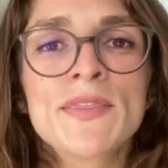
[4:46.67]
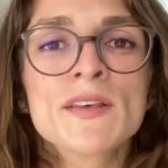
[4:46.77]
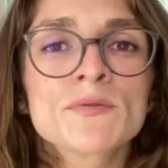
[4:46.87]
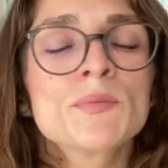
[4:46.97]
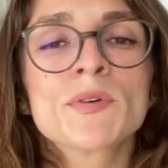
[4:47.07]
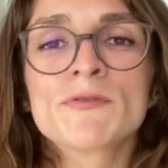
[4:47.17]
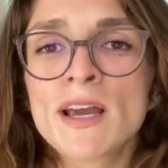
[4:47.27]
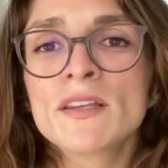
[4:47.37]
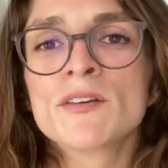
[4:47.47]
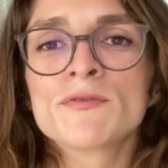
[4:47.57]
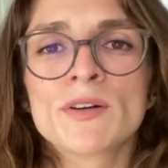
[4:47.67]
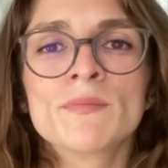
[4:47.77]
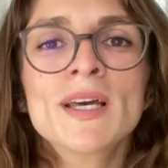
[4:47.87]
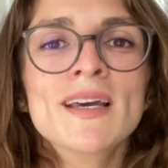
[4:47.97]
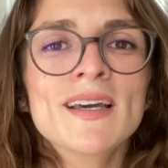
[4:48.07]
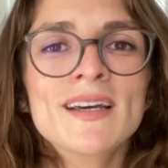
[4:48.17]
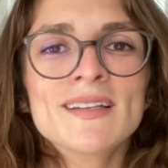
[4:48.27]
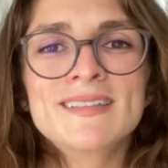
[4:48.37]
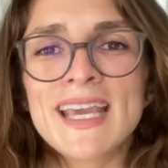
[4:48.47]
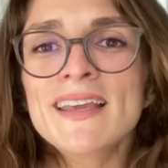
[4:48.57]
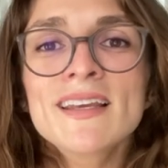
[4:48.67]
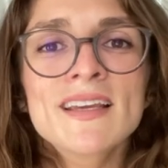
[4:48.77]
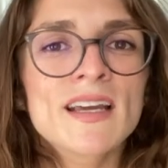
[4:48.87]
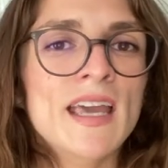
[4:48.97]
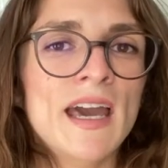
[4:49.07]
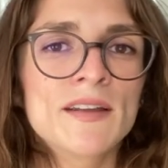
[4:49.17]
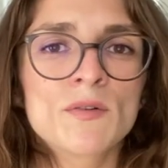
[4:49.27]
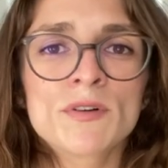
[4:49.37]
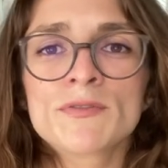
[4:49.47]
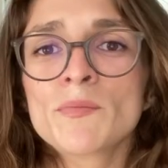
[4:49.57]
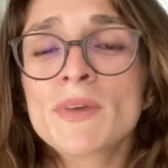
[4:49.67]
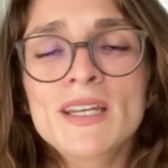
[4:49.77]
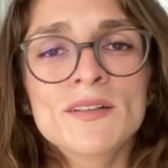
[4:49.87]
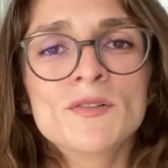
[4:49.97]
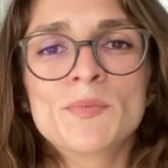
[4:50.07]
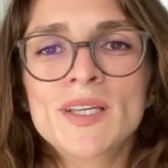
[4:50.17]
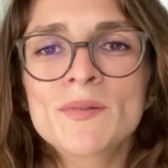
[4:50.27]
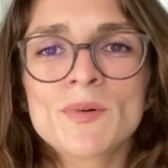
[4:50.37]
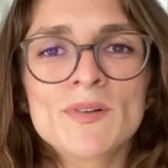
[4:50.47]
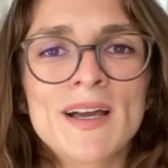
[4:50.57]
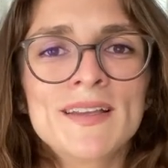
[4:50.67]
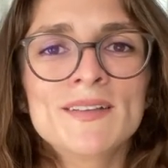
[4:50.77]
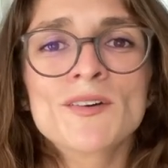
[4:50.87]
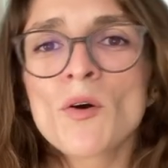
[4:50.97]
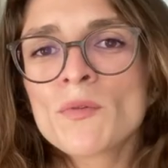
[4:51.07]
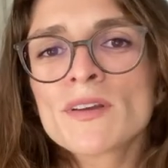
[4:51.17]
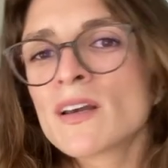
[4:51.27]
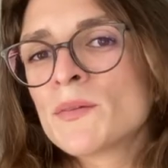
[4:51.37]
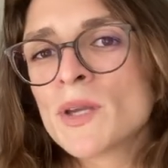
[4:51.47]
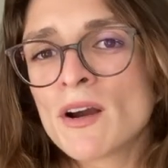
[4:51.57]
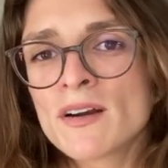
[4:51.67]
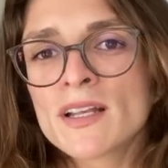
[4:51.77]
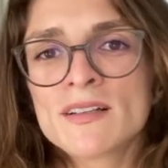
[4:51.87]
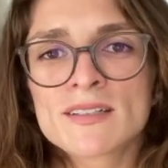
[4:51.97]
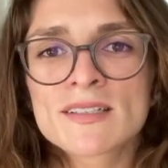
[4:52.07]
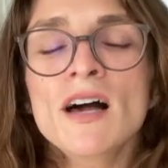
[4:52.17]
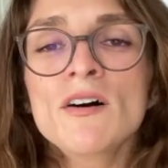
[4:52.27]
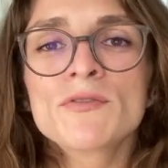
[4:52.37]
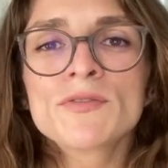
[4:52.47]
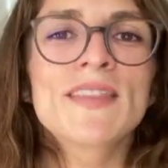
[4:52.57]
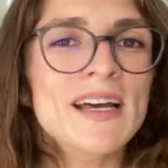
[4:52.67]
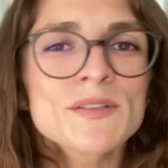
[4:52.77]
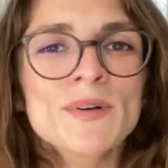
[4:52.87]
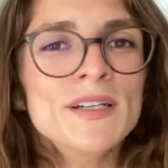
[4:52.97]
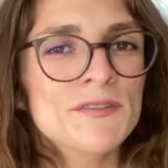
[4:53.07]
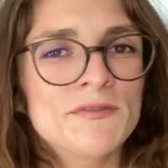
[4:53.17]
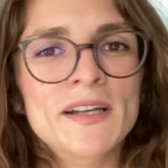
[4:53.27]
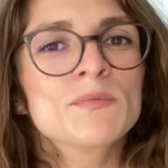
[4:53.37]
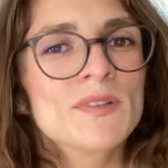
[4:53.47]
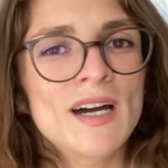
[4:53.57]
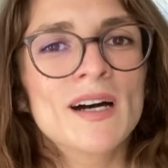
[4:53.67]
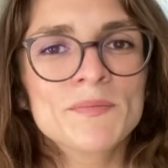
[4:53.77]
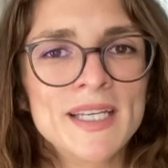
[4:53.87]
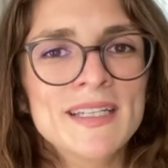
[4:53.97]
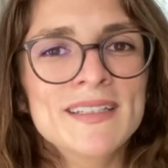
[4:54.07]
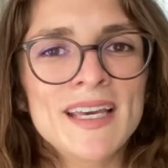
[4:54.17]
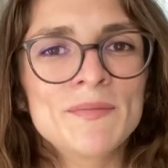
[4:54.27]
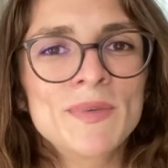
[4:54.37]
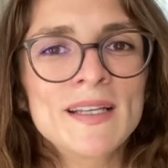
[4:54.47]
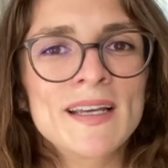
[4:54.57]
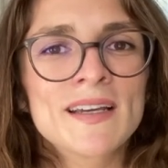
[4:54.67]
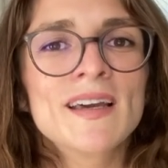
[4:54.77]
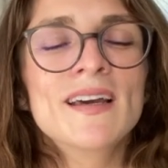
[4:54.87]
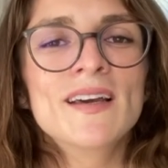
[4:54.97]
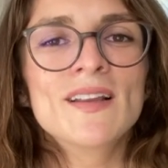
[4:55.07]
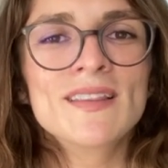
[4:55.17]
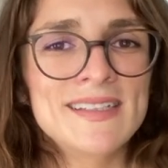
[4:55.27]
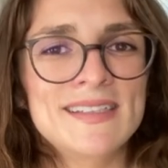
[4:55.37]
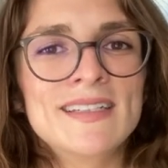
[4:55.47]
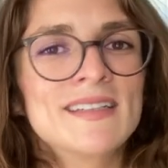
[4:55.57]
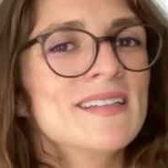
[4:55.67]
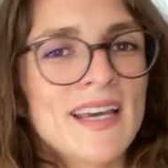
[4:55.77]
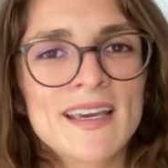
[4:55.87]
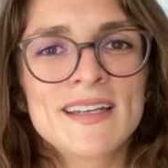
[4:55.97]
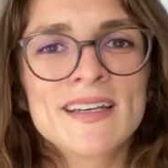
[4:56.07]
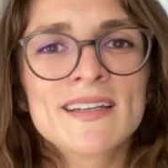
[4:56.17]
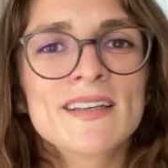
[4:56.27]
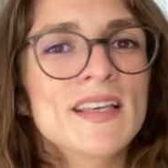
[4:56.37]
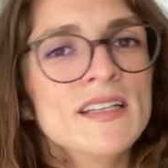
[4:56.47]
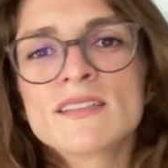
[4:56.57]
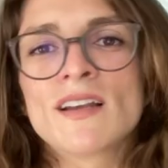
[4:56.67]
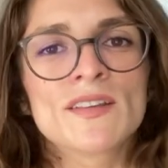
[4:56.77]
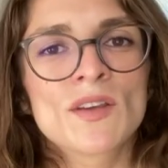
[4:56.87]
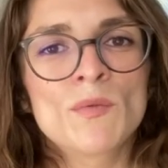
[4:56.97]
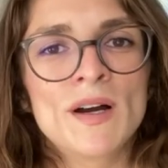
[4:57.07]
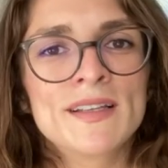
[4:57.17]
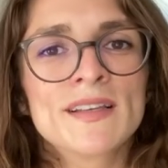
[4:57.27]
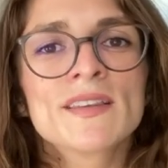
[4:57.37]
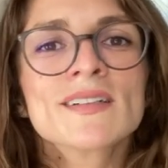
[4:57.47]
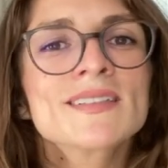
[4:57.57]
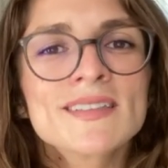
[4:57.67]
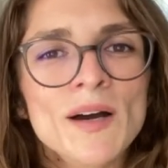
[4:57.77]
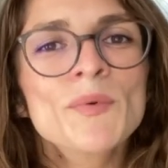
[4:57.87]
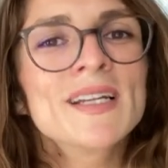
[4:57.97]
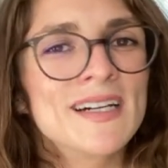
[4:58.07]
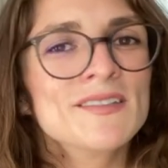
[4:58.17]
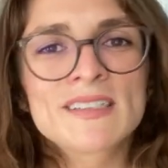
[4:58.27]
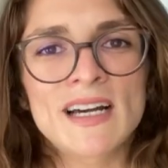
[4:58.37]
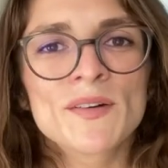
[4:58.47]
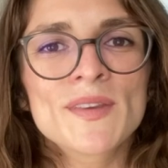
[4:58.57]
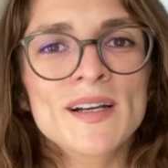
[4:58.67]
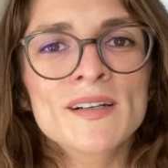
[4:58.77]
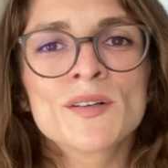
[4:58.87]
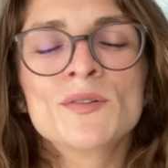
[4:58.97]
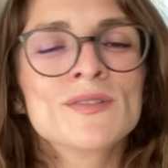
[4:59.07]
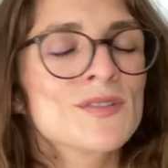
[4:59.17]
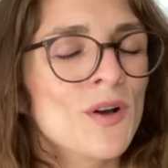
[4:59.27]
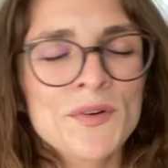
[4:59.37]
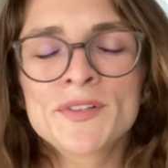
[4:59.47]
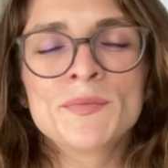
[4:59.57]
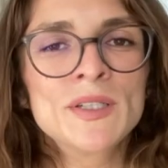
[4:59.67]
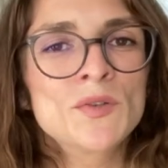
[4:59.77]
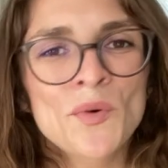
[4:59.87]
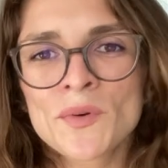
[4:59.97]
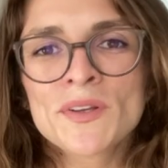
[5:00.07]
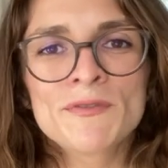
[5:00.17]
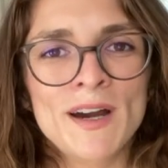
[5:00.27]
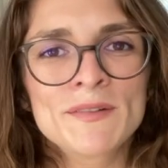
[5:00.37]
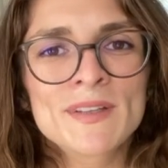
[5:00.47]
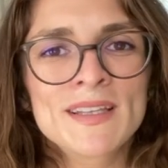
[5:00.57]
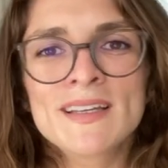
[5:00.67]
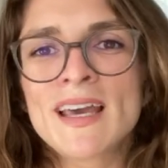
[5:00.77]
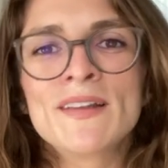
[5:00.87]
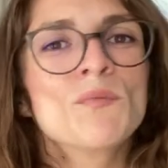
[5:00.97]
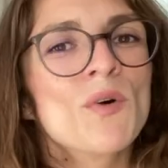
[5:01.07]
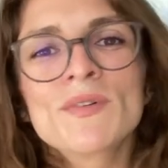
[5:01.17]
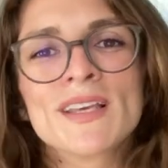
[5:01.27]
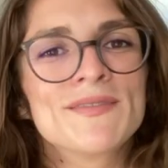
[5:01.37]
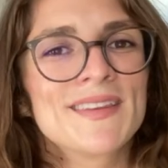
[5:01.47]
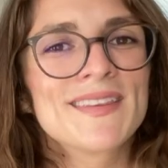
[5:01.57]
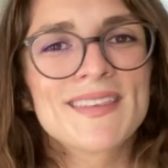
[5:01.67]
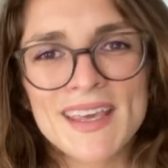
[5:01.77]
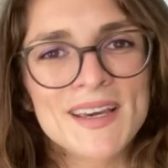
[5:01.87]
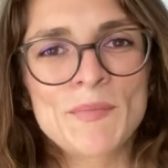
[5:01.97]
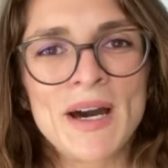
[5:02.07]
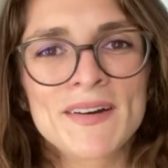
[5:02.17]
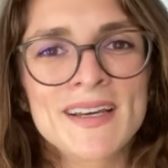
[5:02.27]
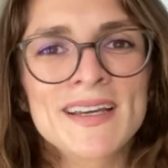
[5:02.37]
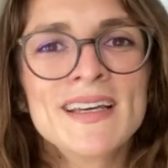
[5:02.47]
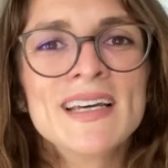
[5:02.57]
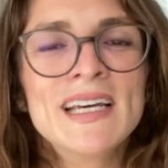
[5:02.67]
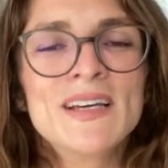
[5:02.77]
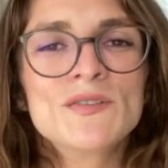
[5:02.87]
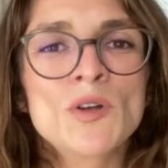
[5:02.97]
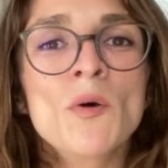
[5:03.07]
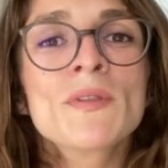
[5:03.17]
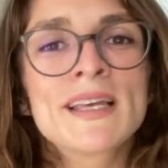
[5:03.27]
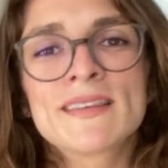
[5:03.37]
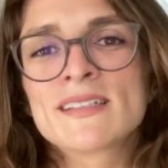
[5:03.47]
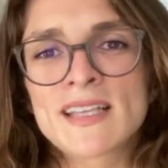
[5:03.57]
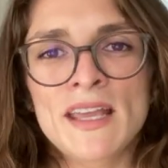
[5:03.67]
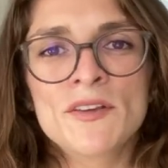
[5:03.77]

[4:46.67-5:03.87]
and this will prevent you from dating again or from meeting new people, and you're only going to be hurting yourself. That's where your friend will come in and be like, listen, Diana, he's not the one. There's someone else out there who's going to be totally fine with it and won't even think about it. Don't let this get